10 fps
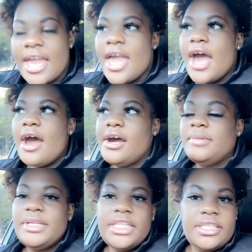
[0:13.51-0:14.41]
um i
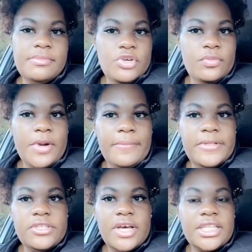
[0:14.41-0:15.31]
did some meal prepping so
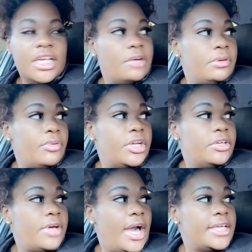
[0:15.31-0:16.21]
i thought i would bring you
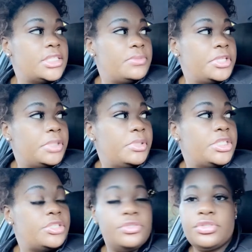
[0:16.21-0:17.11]
guys with me too
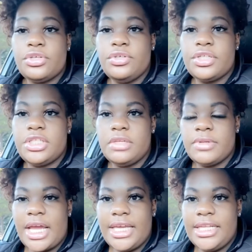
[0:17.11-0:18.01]
so you can see what i
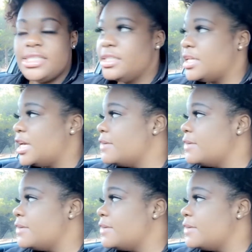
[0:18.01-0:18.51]
eat in a day